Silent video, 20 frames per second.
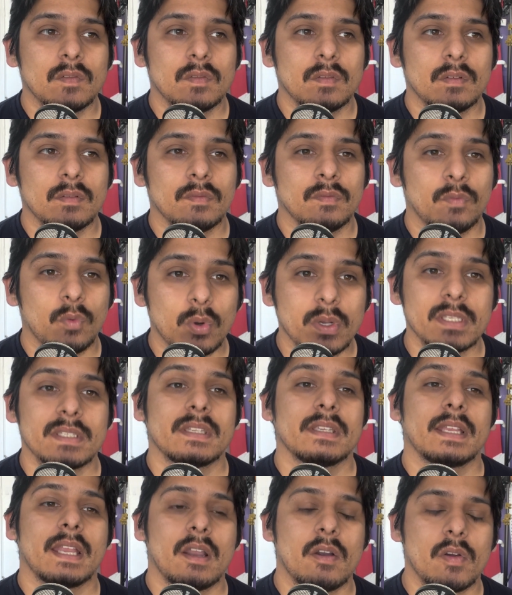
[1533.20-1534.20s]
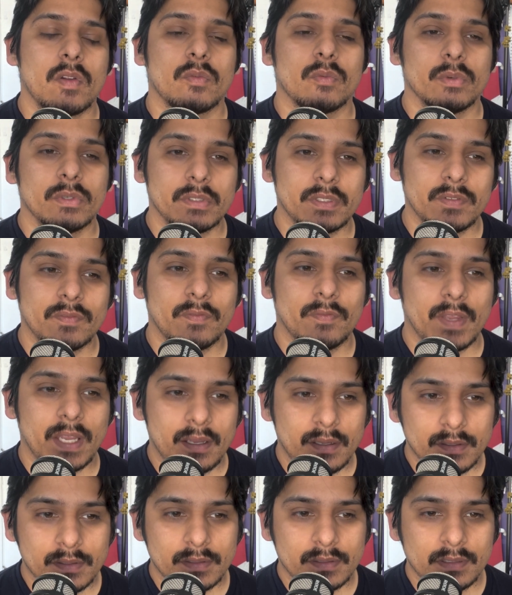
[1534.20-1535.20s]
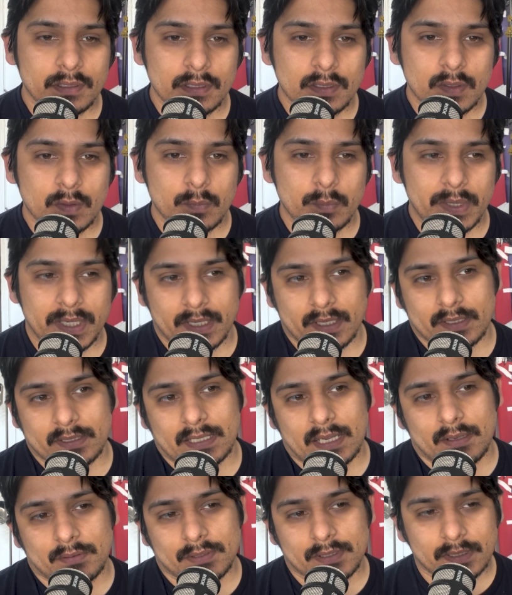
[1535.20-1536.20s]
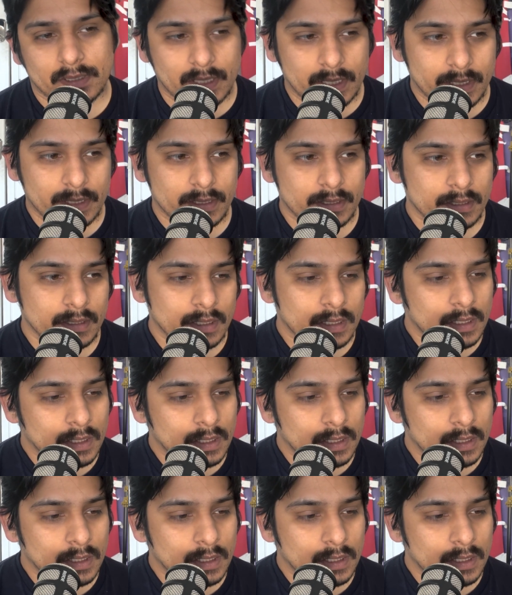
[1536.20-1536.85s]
voicing how I really felt, because I was like,